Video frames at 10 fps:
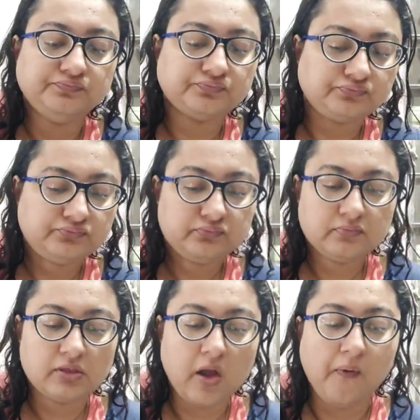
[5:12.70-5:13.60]

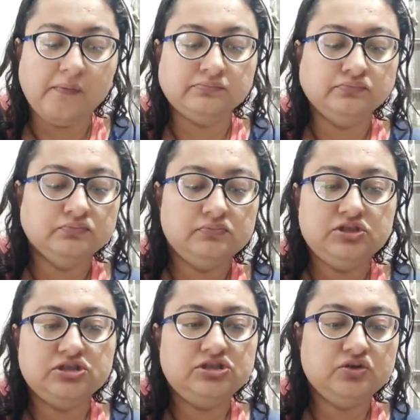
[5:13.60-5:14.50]
It's
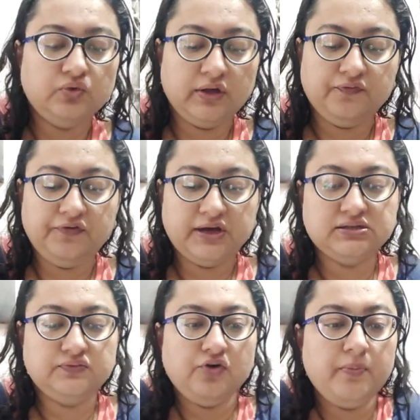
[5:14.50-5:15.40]
just a quick
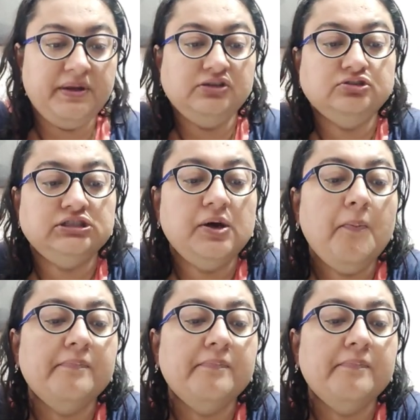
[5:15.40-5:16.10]
fix for me today.